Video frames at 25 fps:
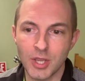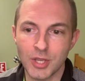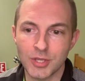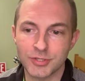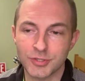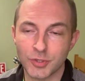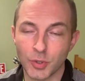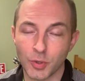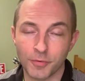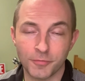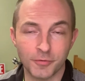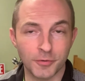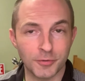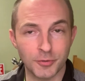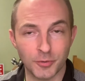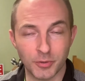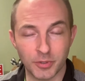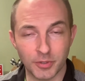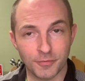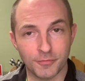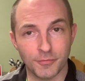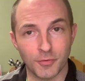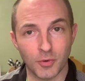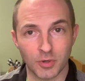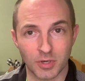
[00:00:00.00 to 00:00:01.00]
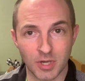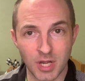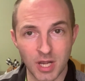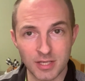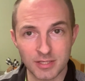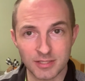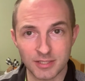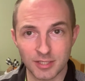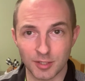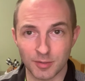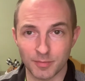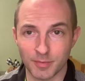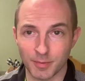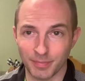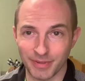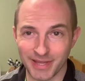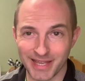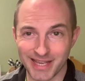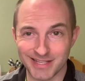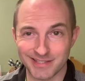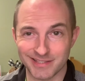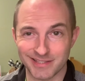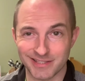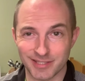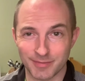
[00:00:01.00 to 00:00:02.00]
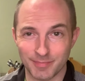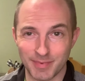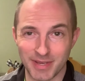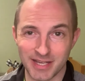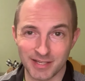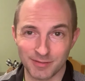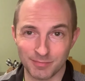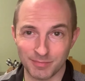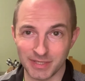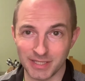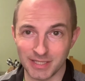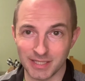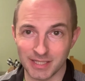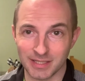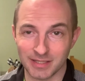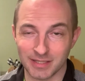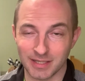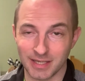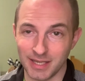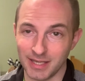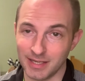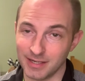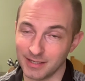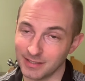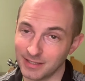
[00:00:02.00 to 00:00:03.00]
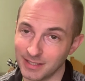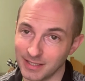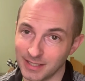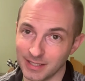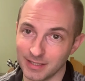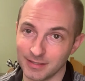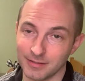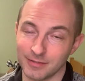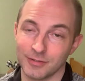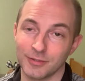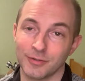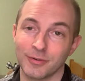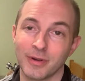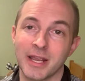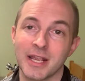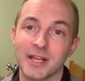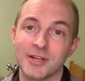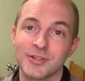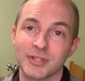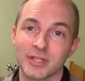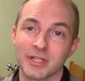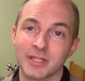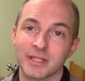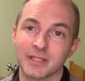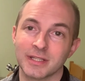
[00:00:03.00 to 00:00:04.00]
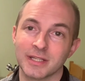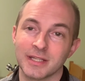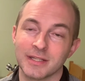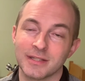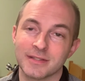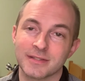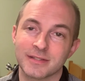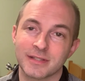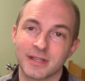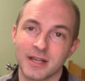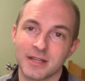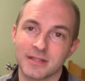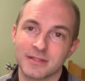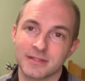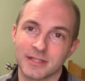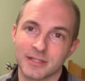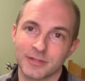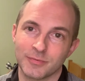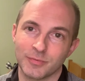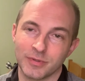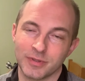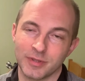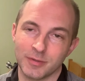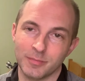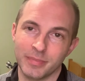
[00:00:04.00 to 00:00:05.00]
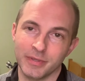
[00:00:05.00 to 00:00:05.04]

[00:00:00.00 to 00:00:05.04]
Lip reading: So if you're doing a full custom, a plans and spec meeting, and again, your agent can discuss this with the